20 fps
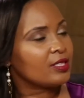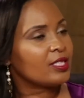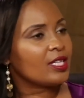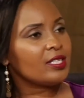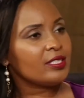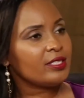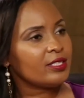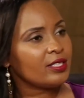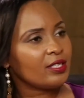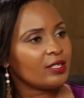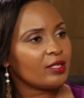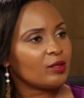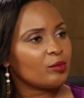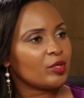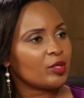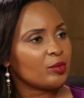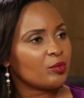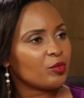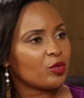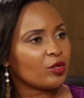Tell us a little
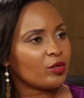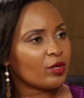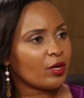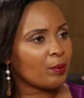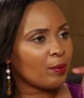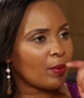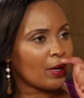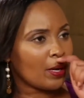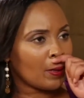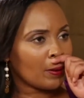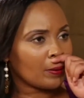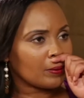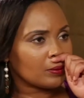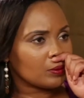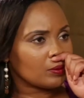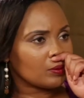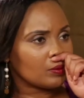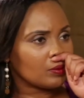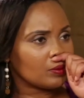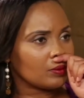bit more about
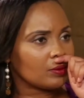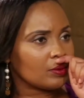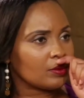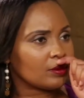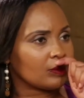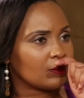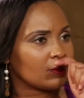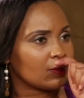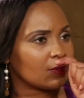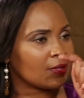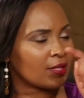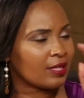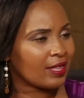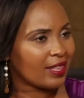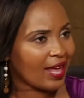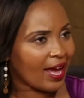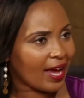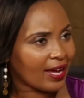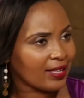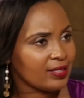
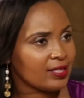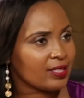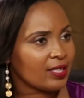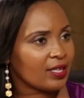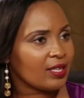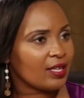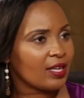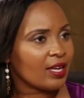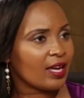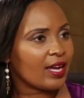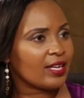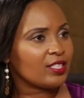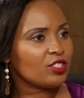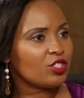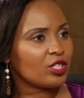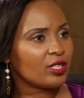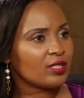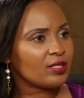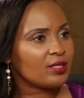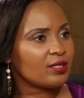that, and
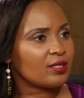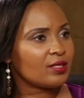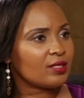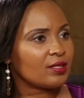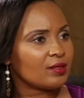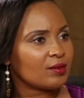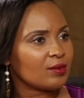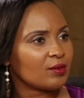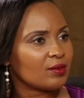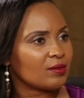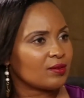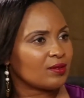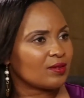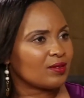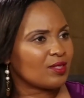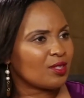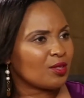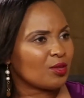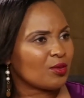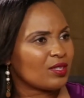just,
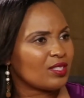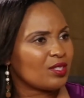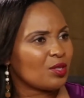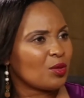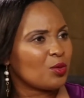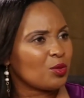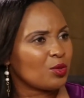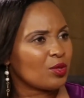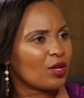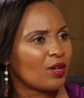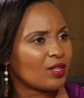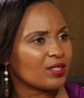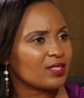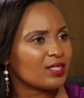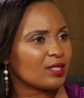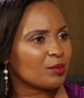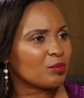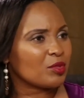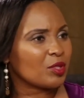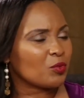you know, this whole
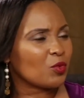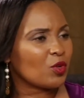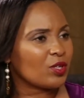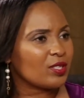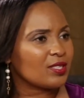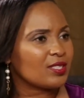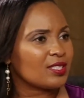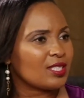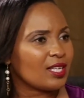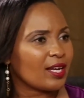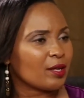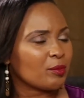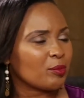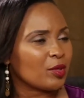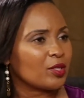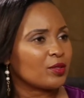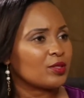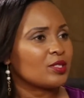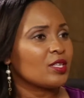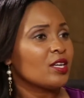concept and what it's like,
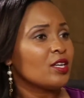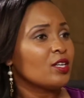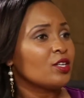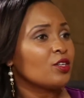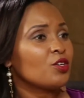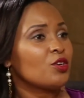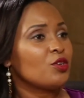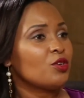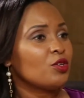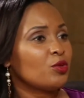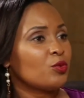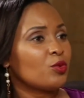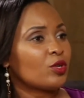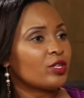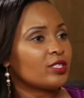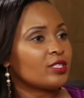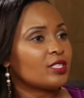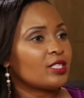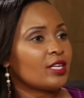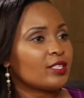because you know what
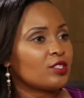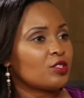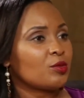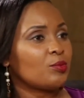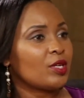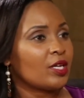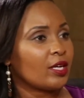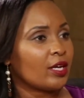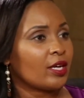it's like to be